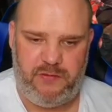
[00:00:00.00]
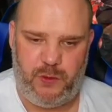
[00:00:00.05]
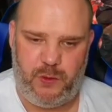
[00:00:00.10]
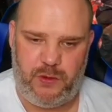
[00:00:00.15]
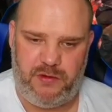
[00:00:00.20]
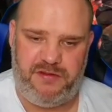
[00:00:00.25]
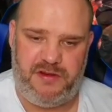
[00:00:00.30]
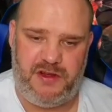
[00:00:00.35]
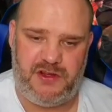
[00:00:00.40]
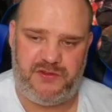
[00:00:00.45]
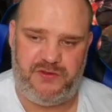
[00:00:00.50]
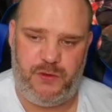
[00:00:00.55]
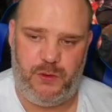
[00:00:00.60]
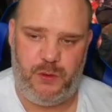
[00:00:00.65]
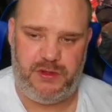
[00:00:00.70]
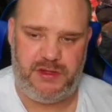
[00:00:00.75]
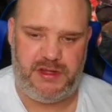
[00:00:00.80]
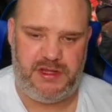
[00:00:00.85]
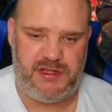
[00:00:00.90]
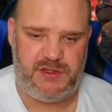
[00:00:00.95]
You want to fast
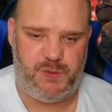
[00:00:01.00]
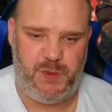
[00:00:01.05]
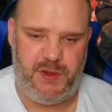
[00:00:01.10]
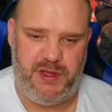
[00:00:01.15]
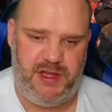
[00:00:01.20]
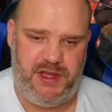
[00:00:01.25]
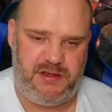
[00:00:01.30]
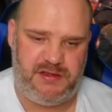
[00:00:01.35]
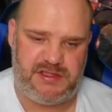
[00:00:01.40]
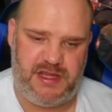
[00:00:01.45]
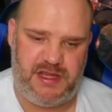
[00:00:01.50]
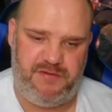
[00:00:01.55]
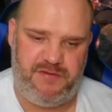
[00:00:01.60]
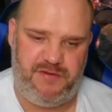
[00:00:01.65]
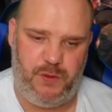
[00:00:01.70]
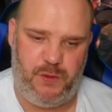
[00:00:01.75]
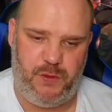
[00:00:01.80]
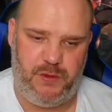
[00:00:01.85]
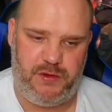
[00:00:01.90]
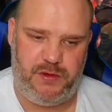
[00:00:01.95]
forward this bit, skip
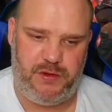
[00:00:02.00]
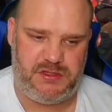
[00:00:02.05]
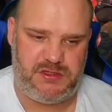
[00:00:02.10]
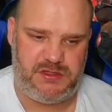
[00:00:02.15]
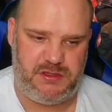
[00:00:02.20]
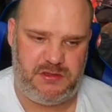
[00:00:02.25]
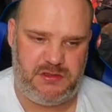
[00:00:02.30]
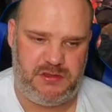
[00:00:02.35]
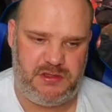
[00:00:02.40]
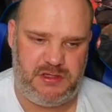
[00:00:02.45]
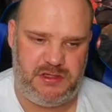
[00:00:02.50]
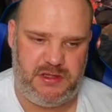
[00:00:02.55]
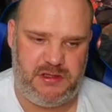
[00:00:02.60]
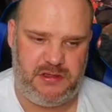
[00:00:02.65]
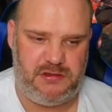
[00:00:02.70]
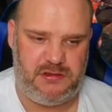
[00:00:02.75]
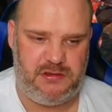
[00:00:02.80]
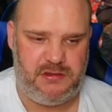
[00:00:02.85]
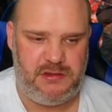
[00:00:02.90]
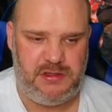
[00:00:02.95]
forwards and
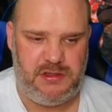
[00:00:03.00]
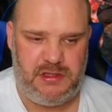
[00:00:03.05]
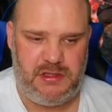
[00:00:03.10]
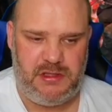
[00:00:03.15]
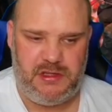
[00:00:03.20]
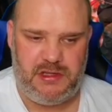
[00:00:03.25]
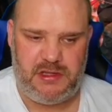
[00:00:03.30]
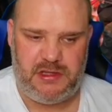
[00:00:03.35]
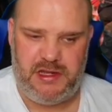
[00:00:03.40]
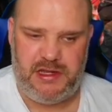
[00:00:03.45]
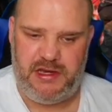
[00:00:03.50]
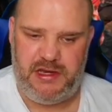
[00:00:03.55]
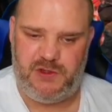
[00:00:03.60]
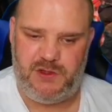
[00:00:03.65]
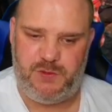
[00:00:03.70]
cut